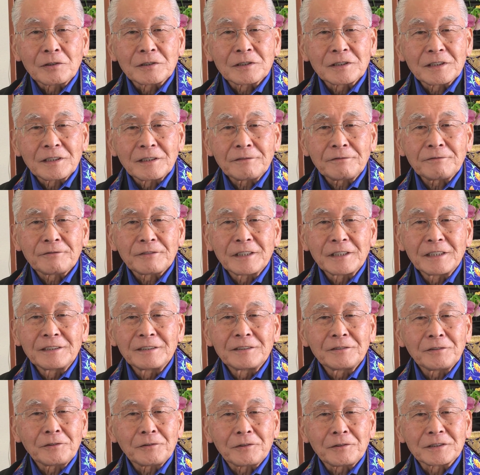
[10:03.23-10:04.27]
or
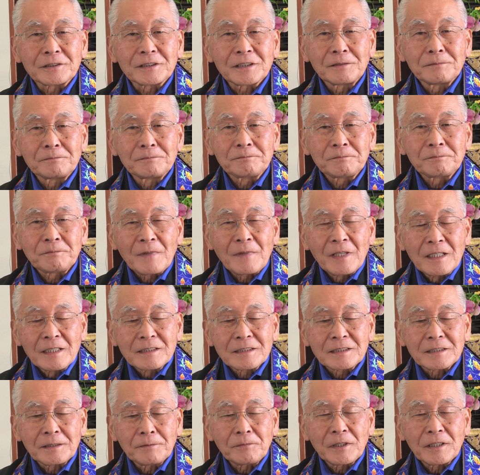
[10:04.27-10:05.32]
suffering, or some,
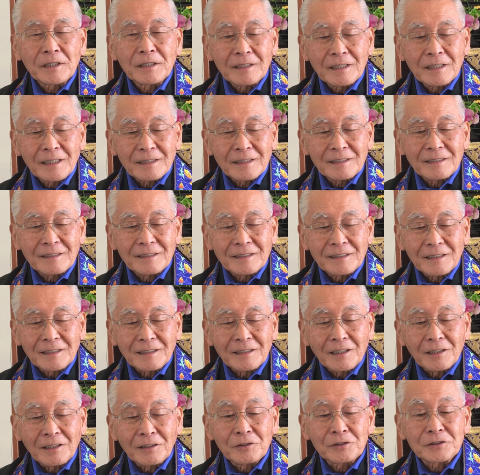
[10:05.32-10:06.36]
something that
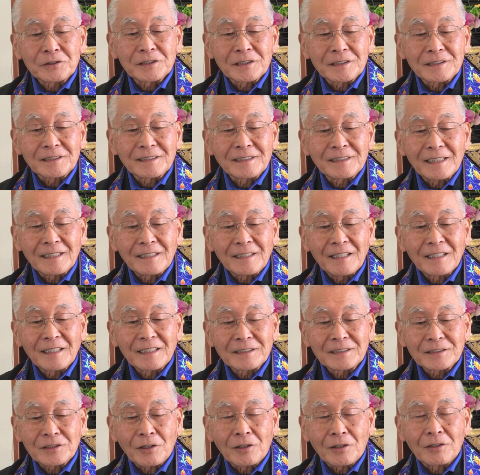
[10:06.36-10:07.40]
uh, alerts us that
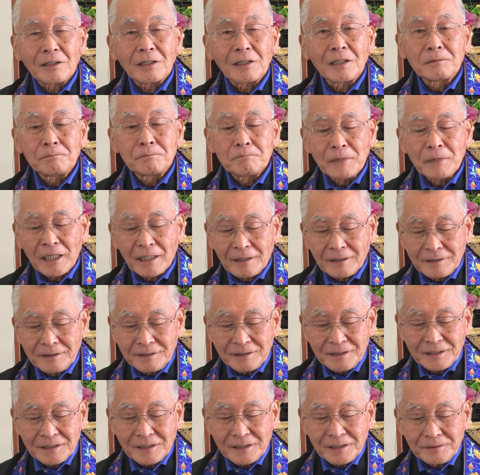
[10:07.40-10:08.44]
things are
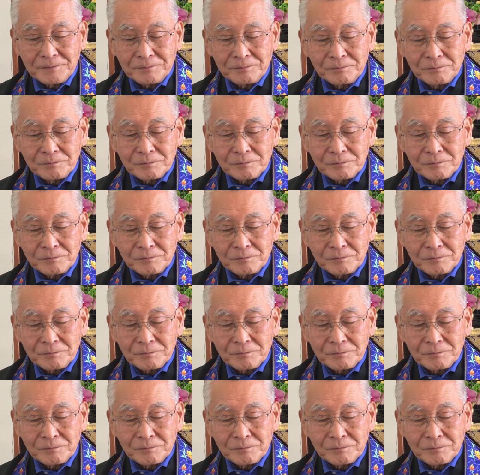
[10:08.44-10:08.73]
unbalanced.